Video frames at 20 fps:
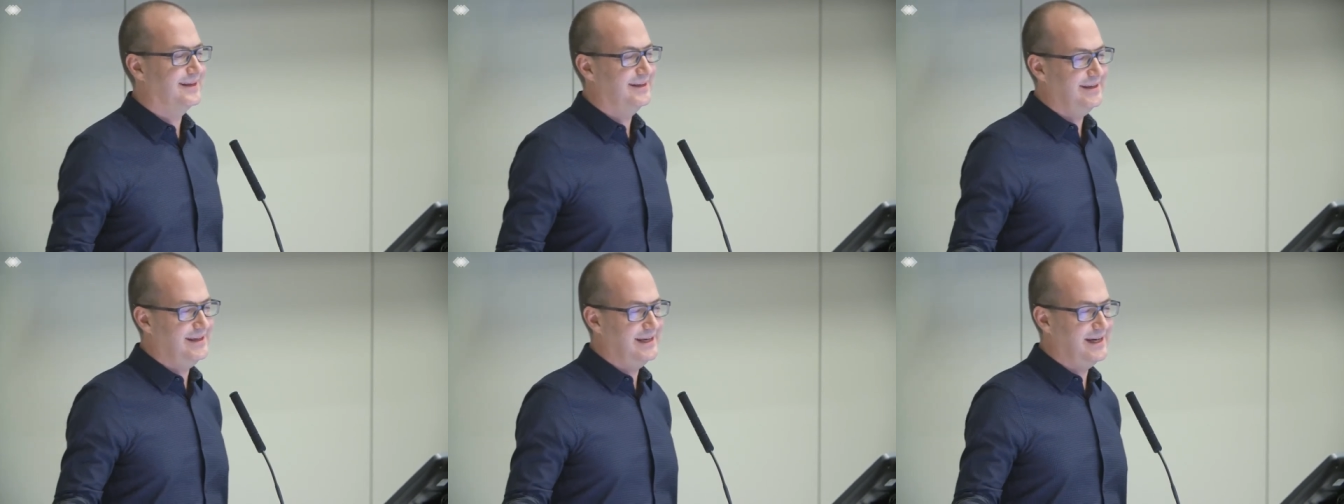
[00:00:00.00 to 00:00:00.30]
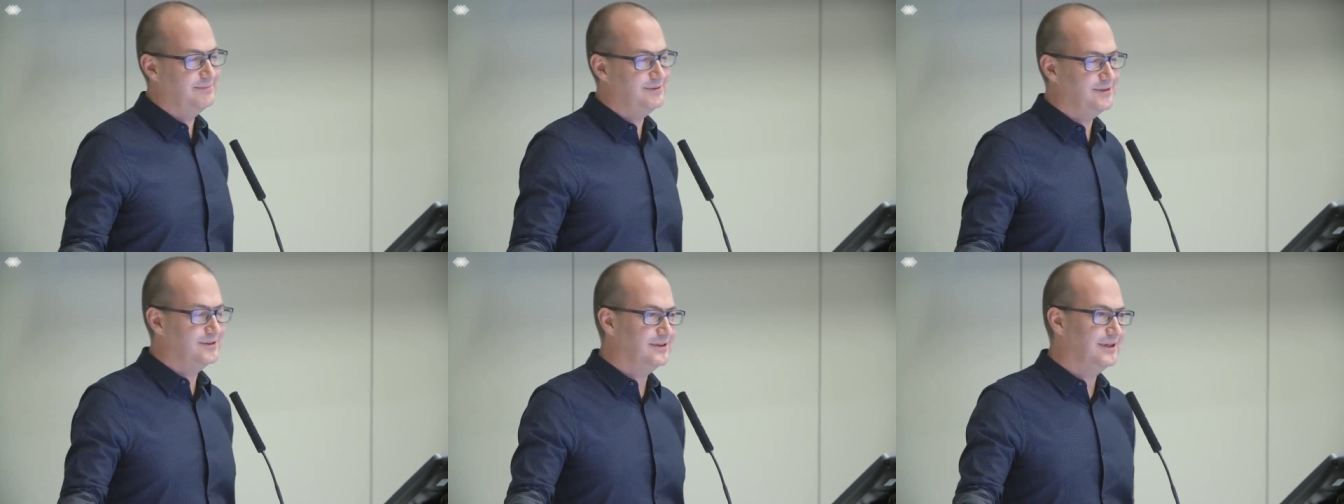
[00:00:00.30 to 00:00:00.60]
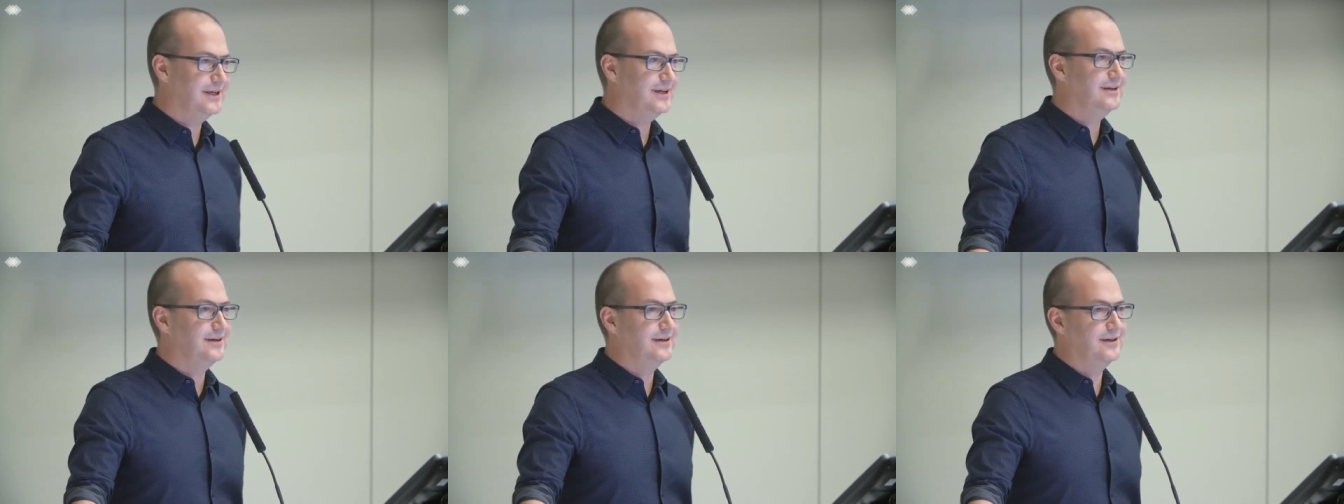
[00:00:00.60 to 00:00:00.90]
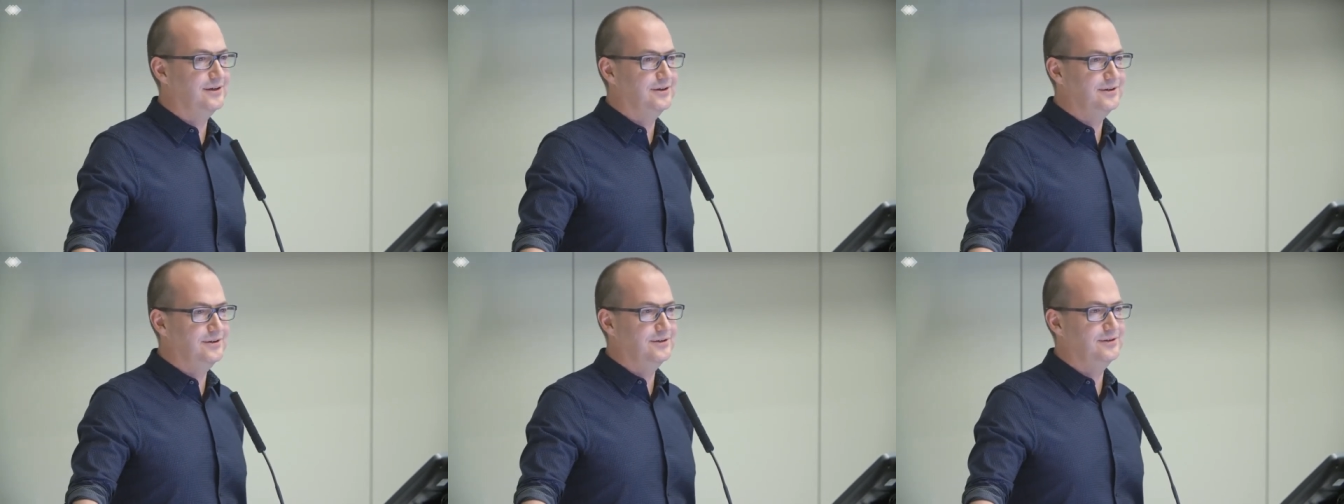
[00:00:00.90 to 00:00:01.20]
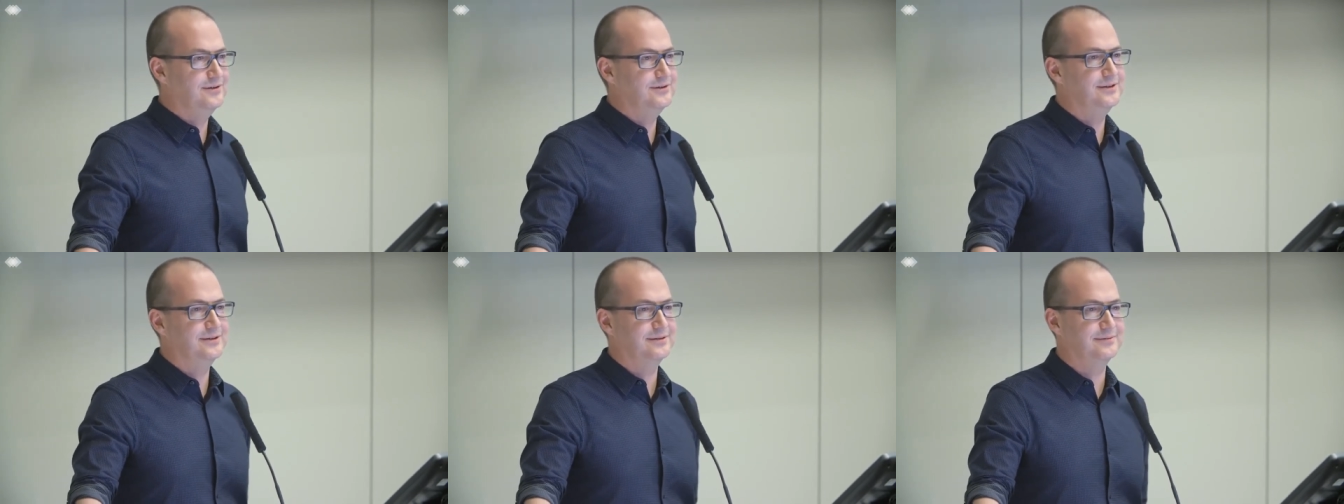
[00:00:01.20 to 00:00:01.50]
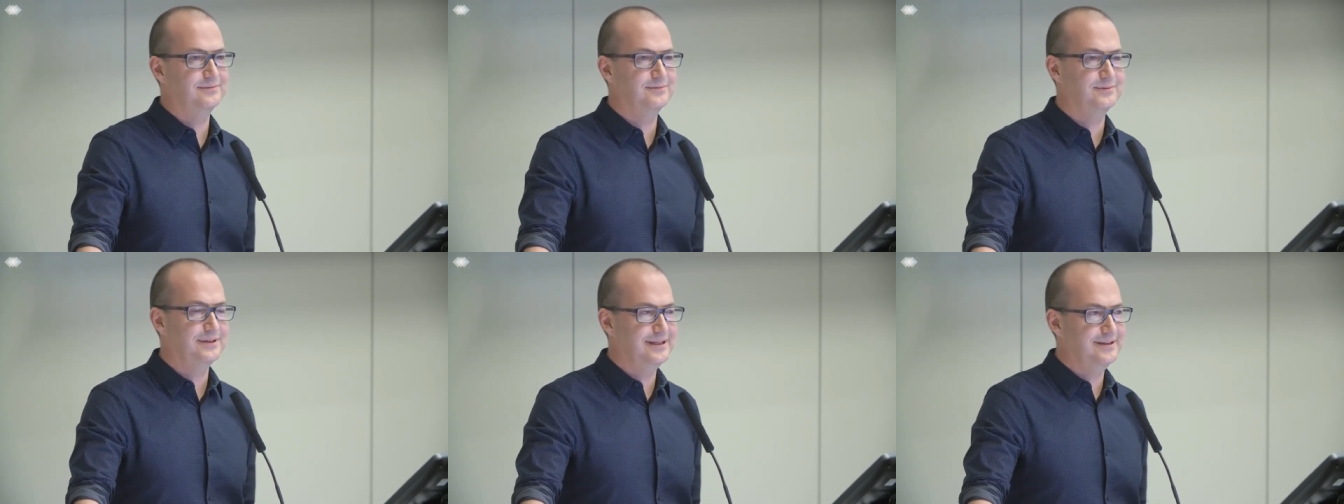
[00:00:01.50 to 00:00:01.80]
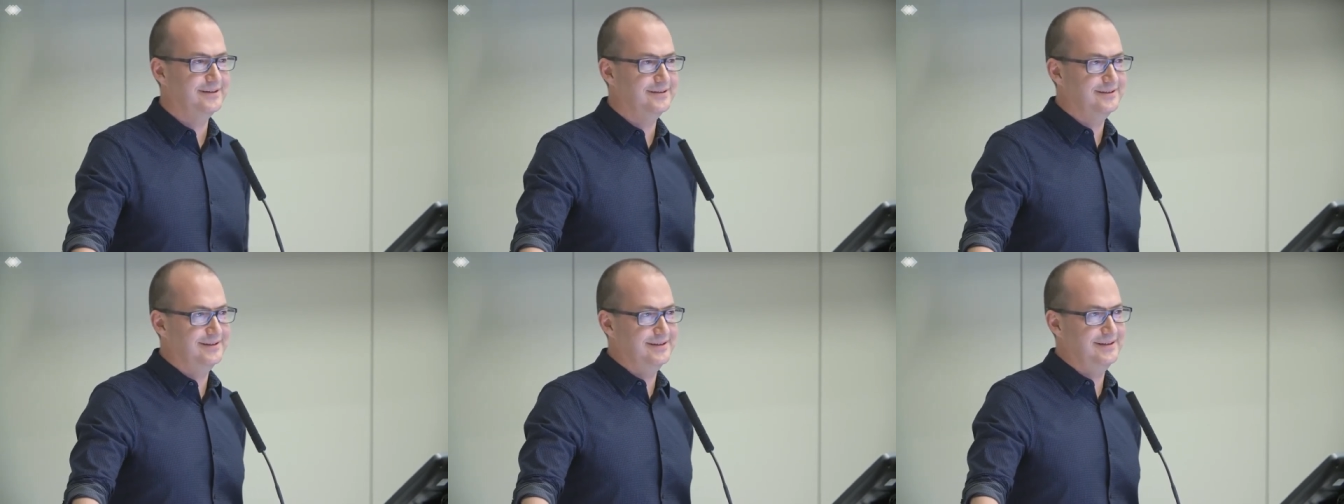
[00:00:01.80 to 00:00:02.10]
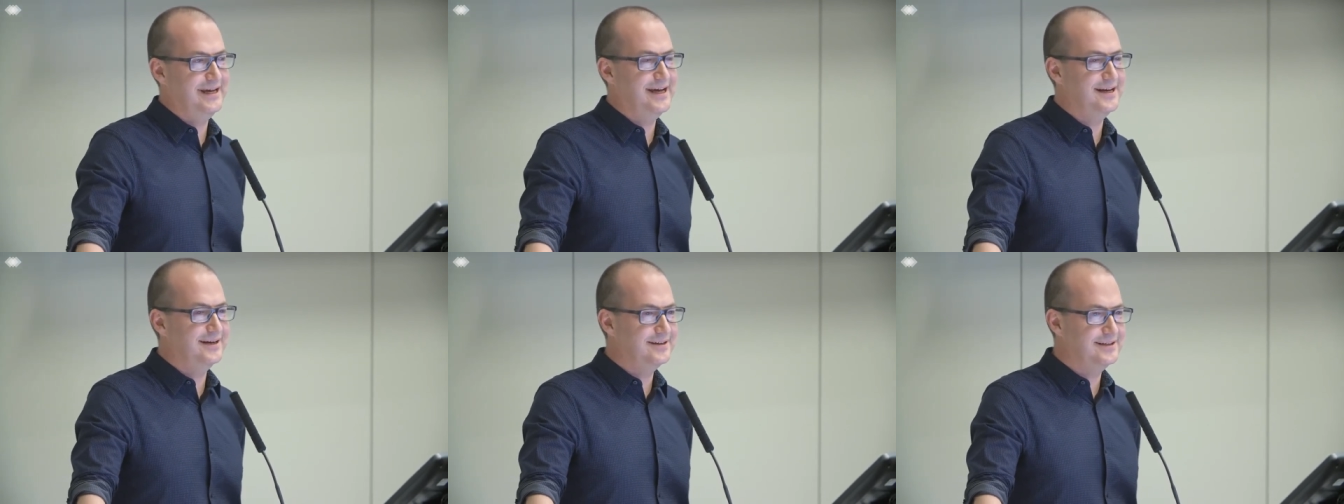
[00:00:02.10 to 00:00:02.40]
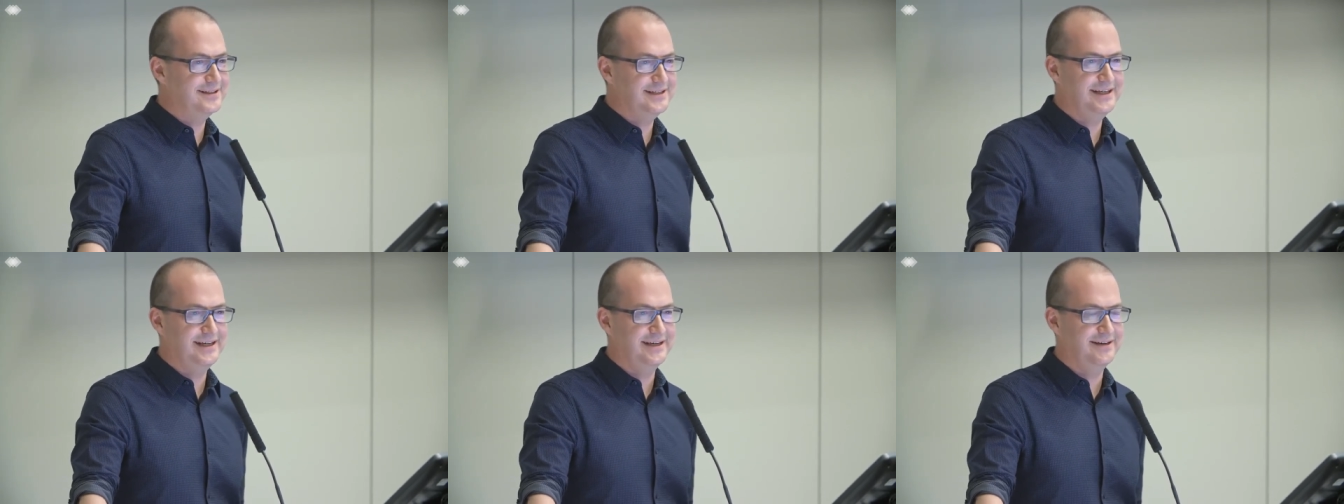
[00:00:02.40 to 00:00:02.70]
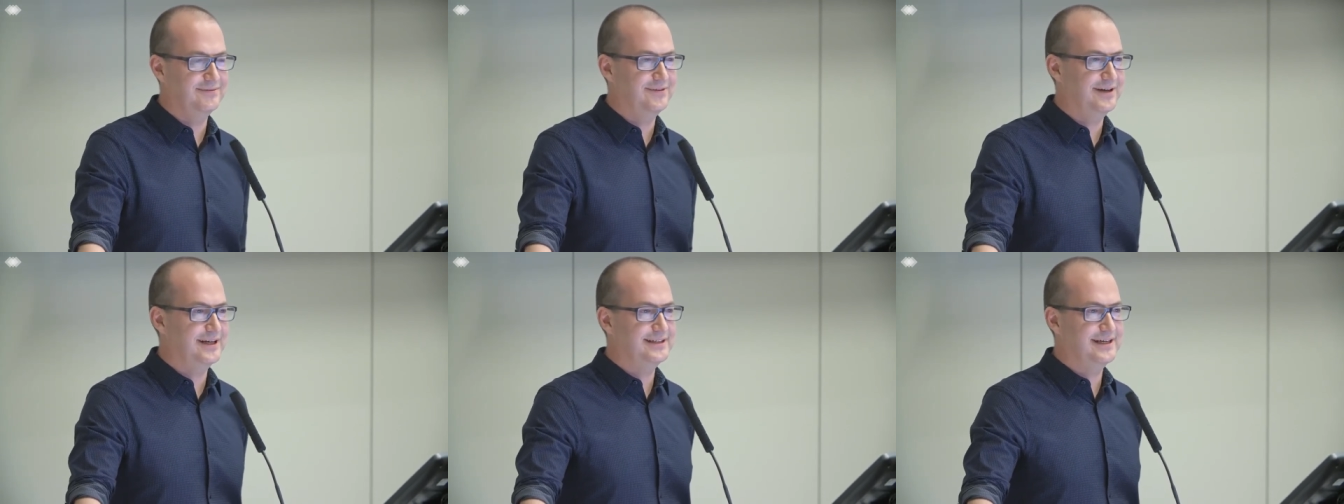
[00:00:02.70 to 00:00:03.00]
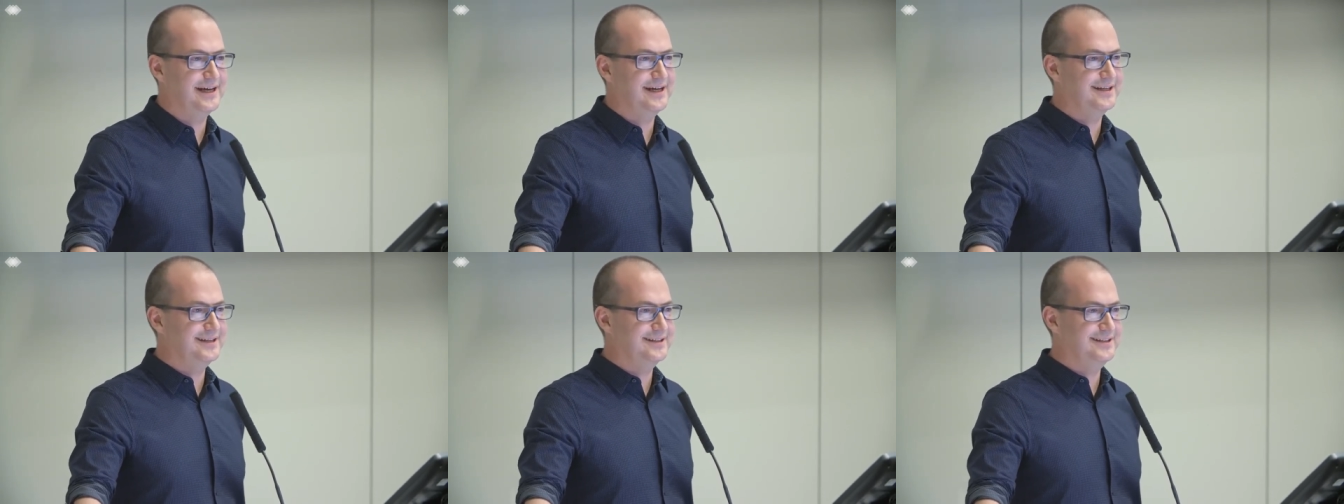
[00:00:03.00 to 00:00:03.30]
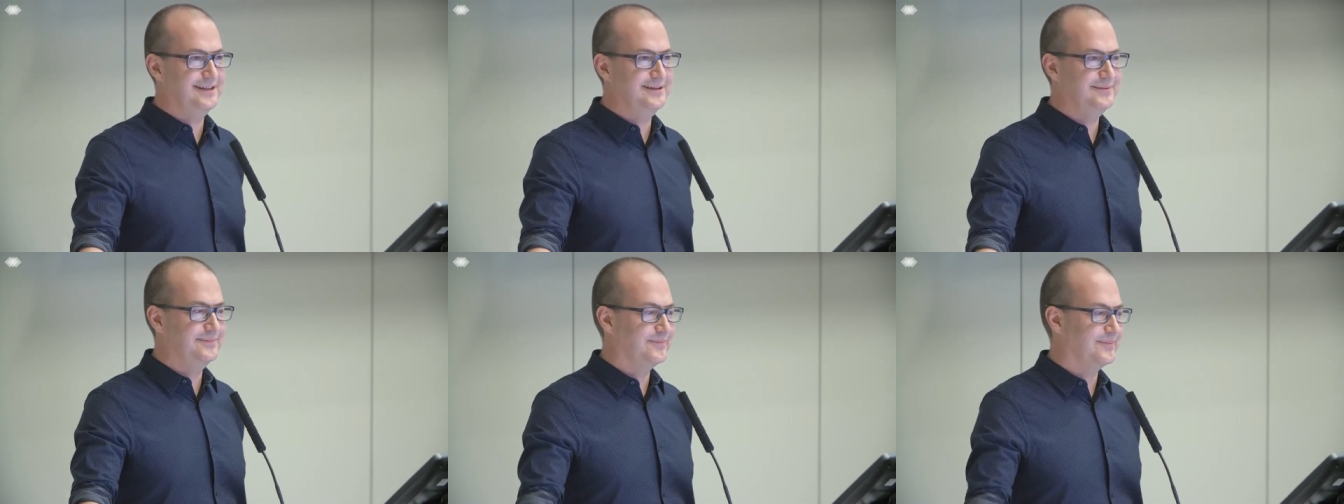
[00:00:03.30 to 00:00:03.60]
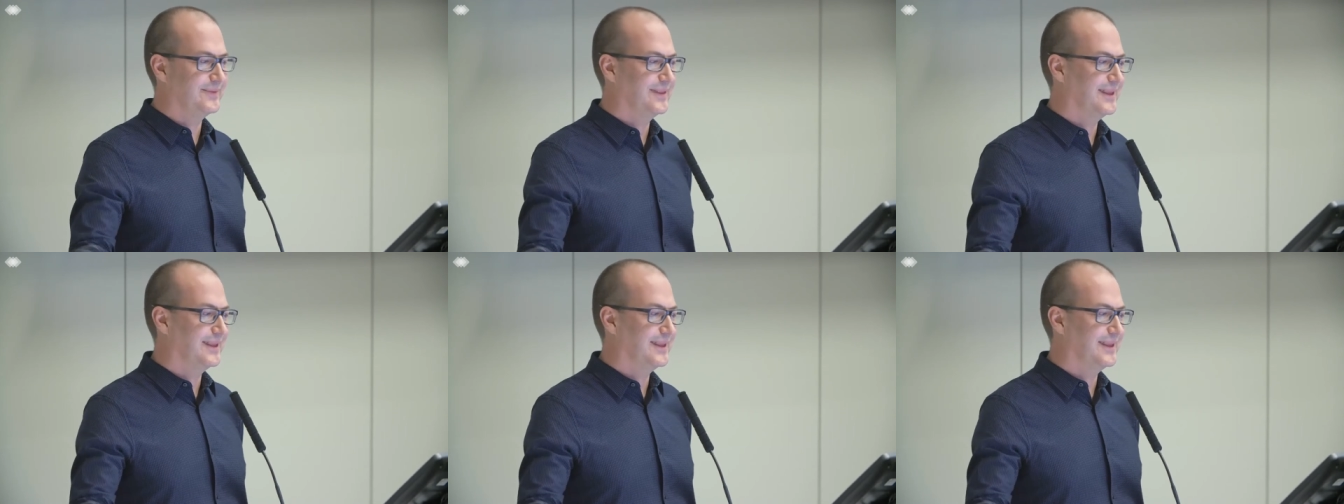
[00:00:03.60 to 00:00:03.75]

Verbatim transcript: He absolutely glowed with energy and vitality.